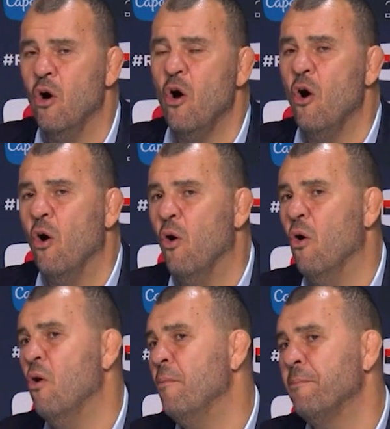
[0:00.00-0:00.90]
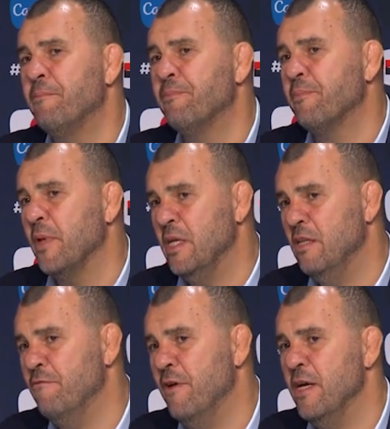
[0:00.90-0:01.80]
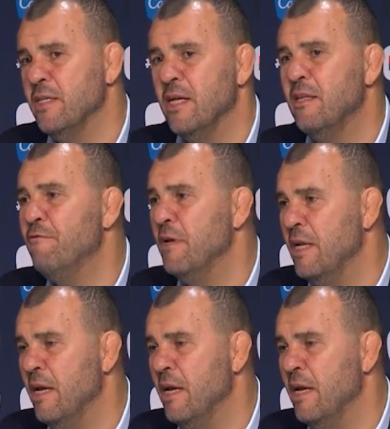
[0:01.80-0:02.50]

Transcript: The three quarters did a lot of running.